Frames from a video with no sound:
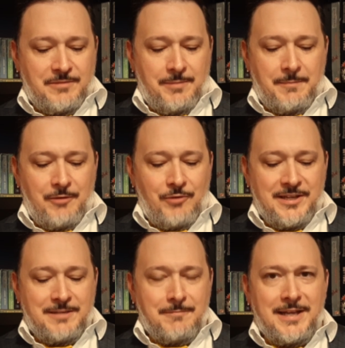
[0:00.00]
up at my
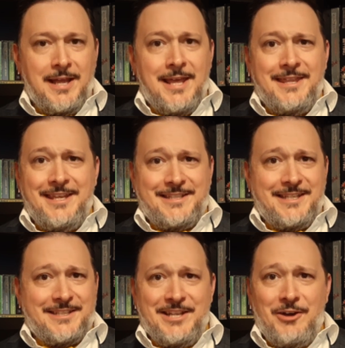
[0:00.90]
racing mind, "This
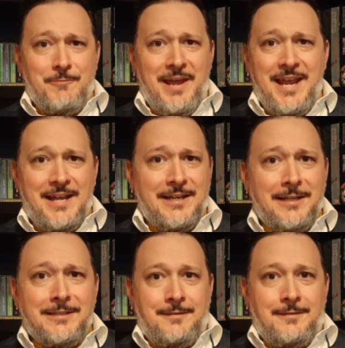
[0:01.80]
is no man!"
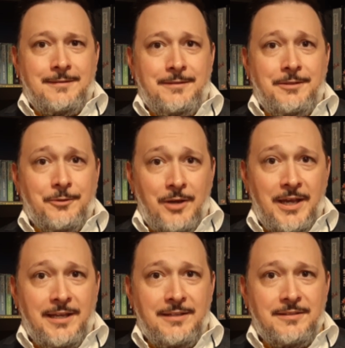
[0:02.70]
"You're
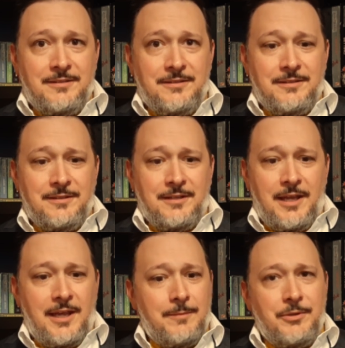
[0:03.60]
right.
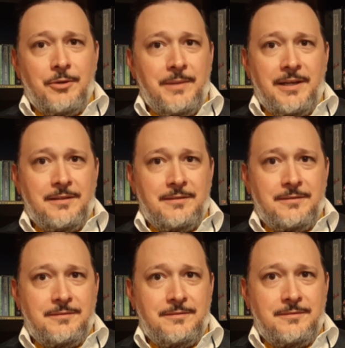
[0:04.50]
I am no man.
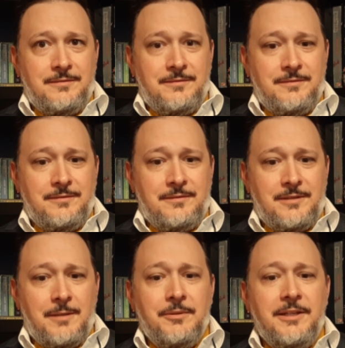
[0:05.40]

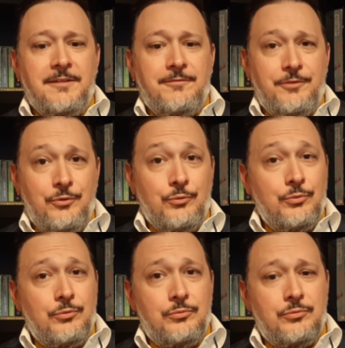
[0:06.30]
I believe
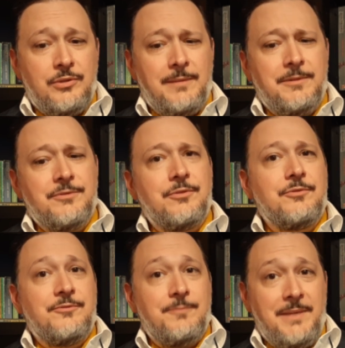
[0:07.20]
you came in
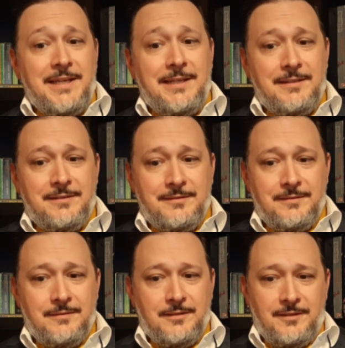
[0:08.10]
search of me,"
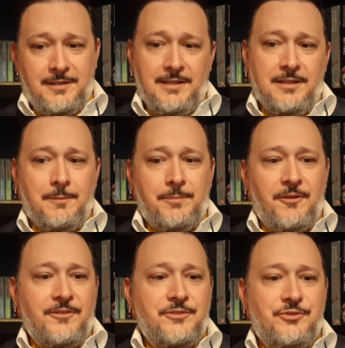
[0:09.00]
the thing in the
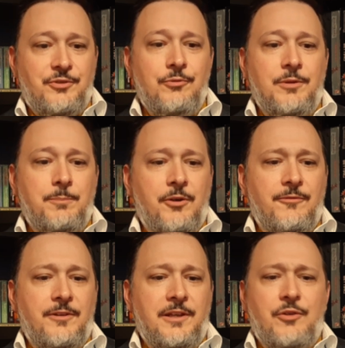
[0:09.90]
perfect suit with
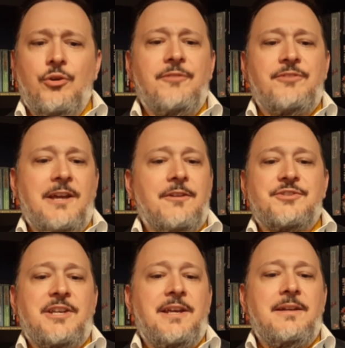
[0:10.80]
perfectly coiffed hair
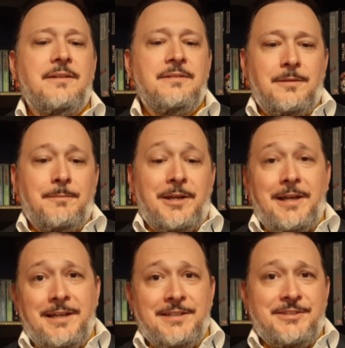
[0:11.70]
said. "But
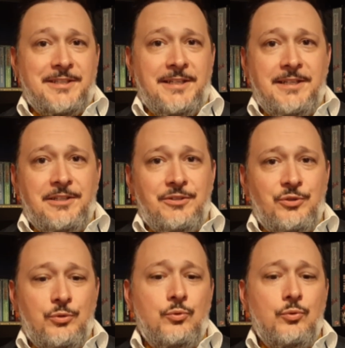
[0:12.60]
I see
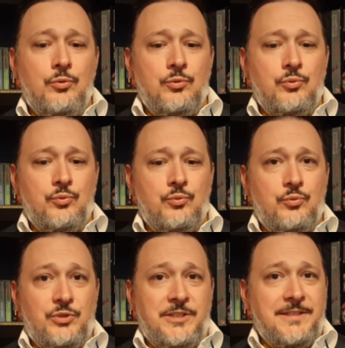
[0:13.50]
you
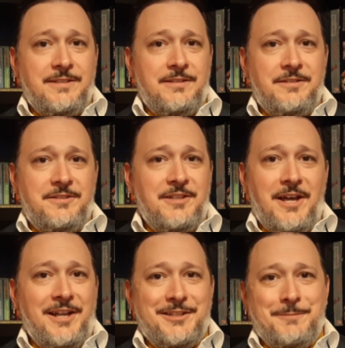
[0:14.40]
did
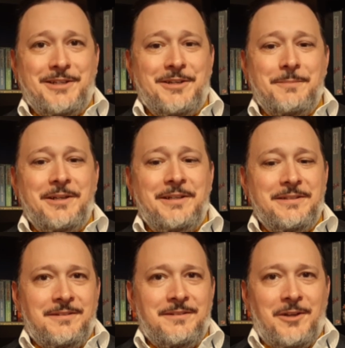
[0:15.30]
not expect company."
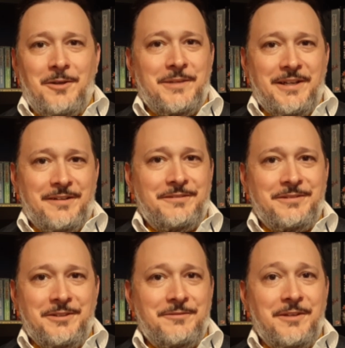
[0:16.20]
"Calm down.
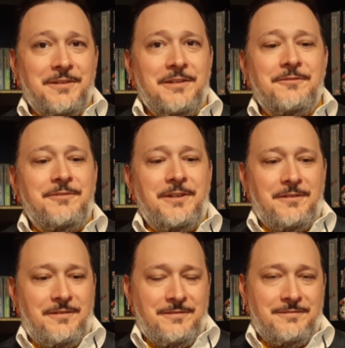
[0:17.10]
You have nothing to
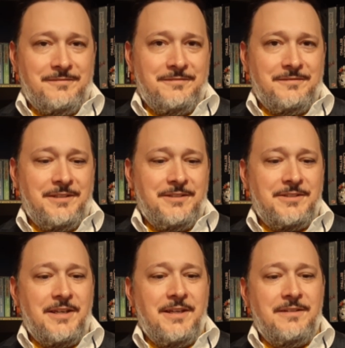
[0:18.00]
fear," he
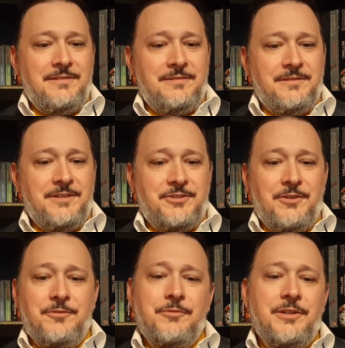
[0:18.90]
said, his
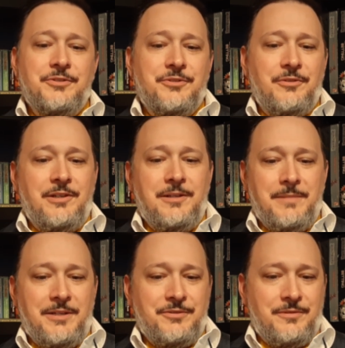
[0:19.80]
tone reassuring and
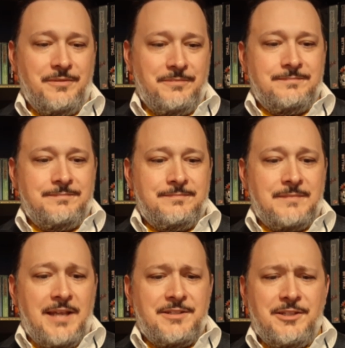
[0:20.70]
measured.
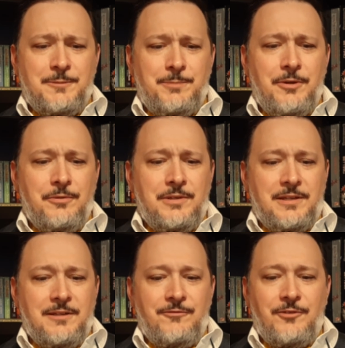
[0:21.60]
As he spoke,
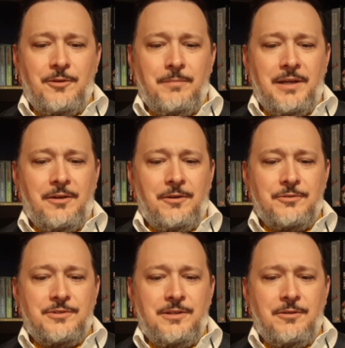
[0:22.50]
it confirmed my
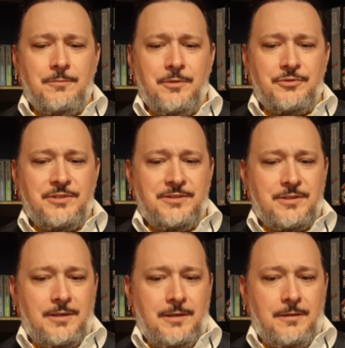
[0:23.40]
heart's innermost
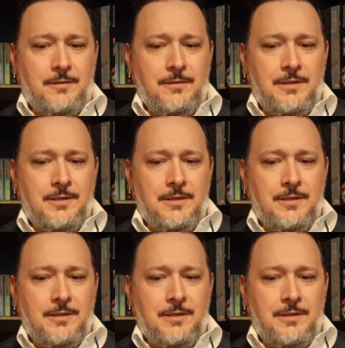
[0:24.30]
desire,